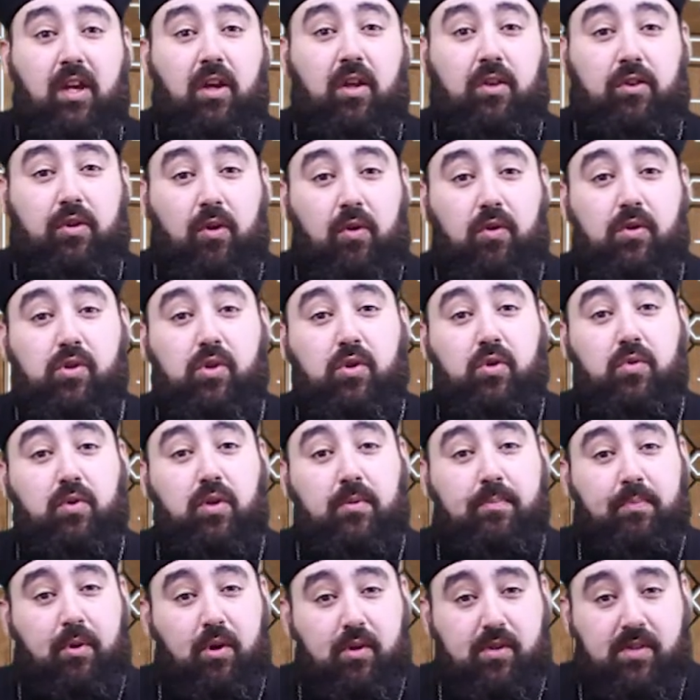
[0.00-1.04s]
Those who were
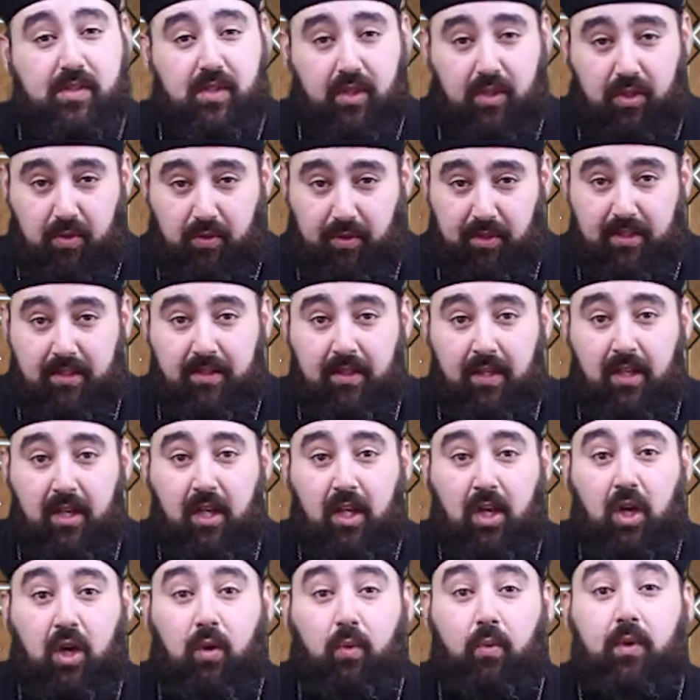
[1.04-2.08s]
persecuted
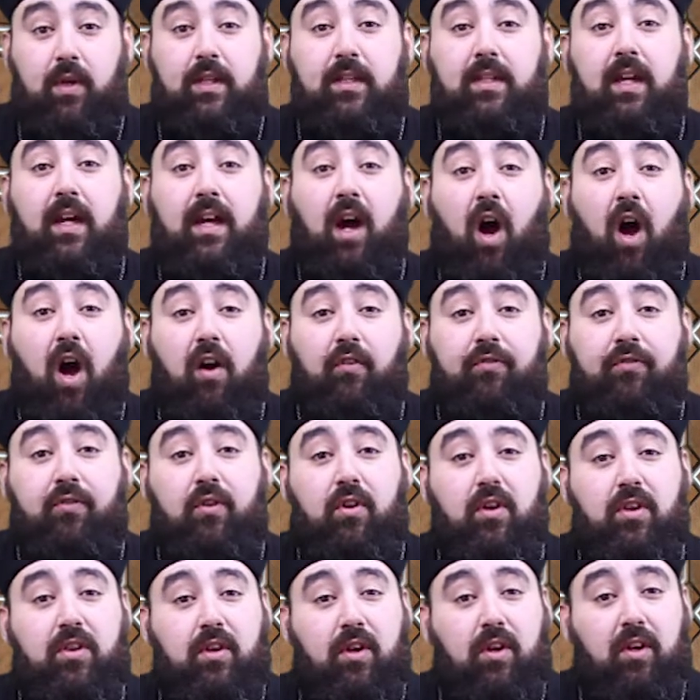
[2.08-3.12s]
would
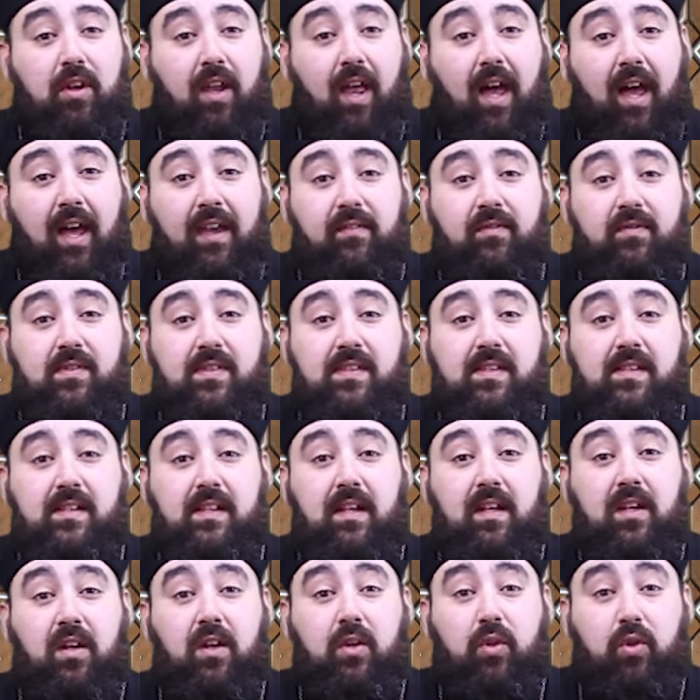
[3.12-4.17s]
offer their lives
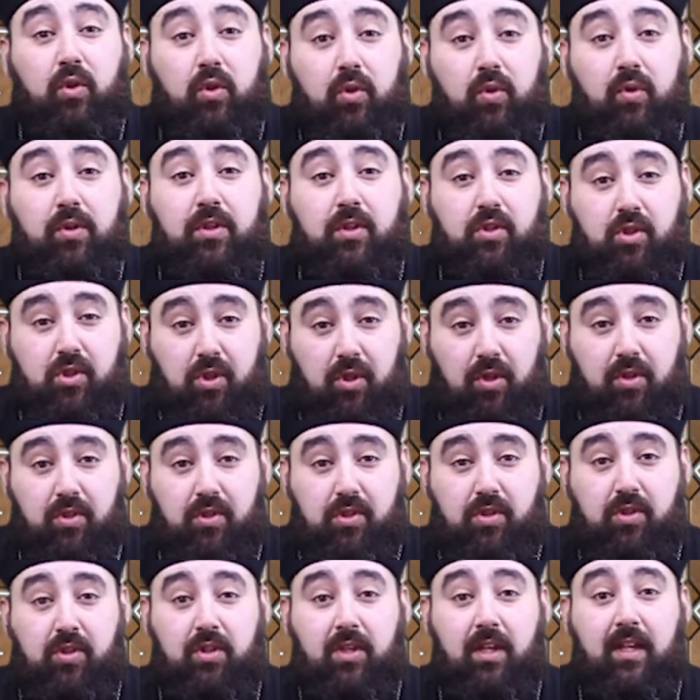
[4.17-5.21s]
to the
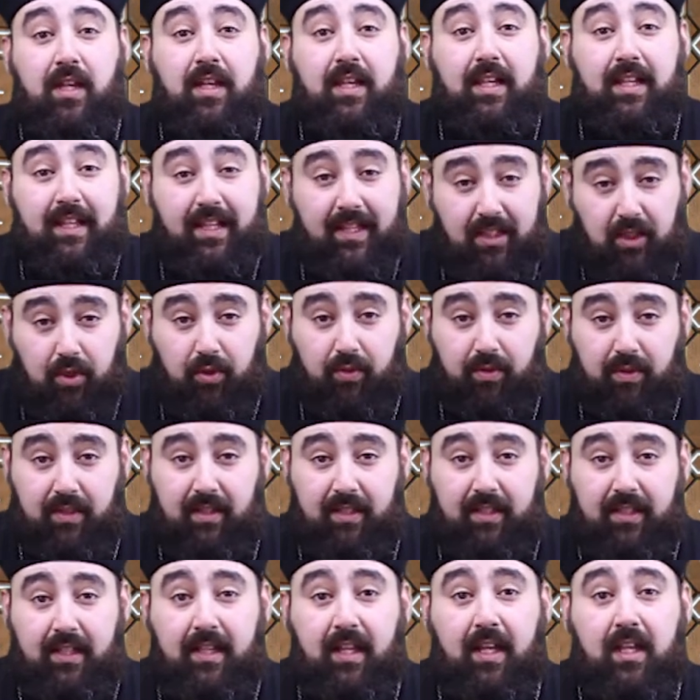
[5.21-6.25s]
church,
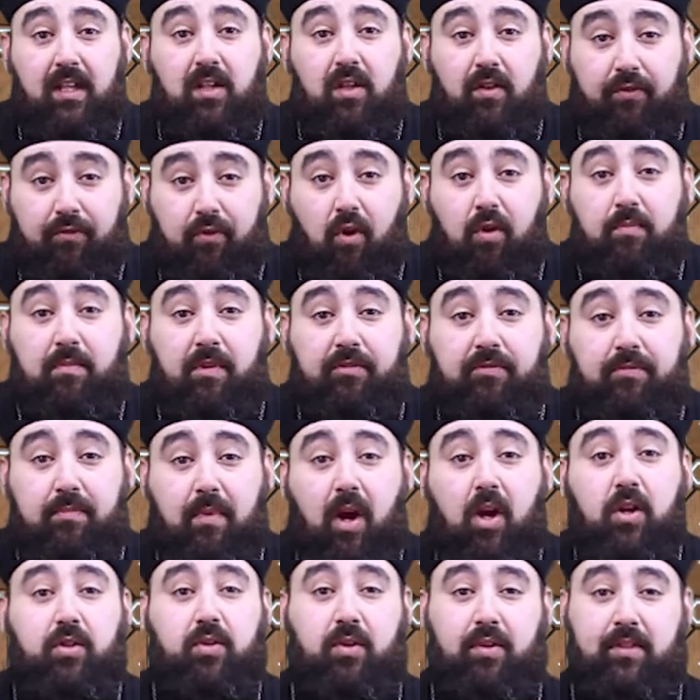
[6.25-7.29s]
literally in the form of
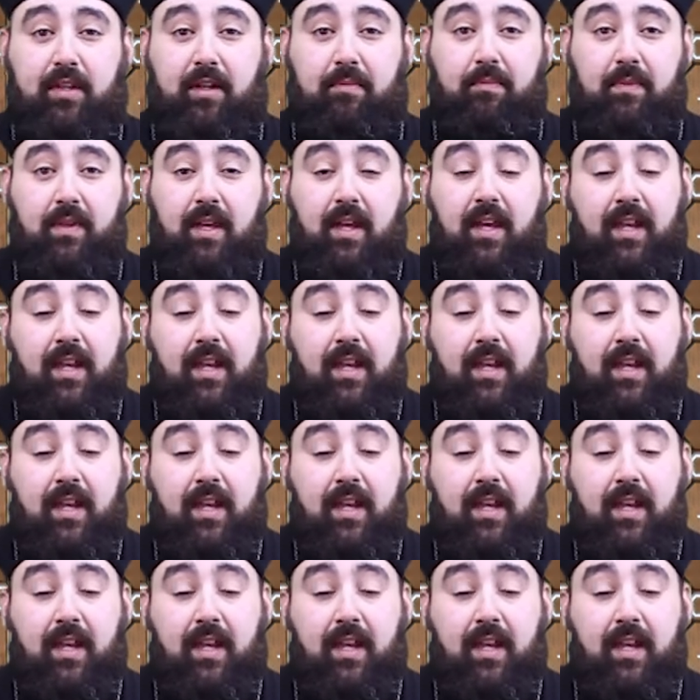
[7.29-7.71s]
martyrdom.